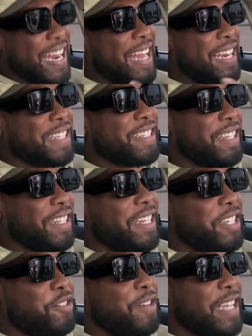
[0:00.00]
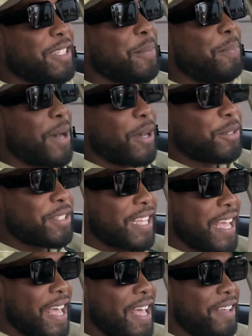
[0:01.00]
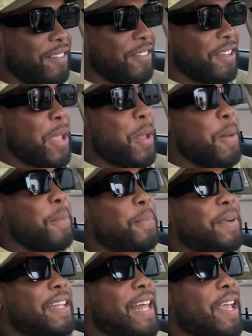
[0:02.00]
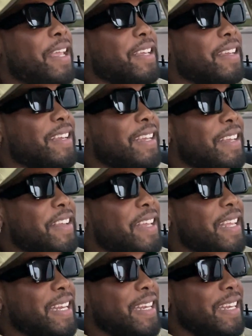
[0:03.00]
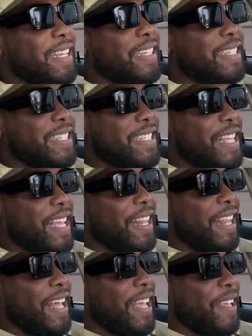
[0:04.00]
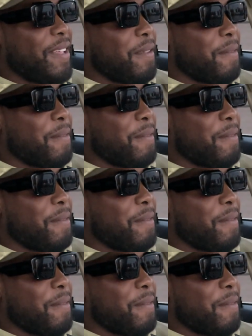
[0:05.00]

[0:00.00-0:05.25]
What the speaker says: necessarily that you're not supposed to have, but like niggas that like,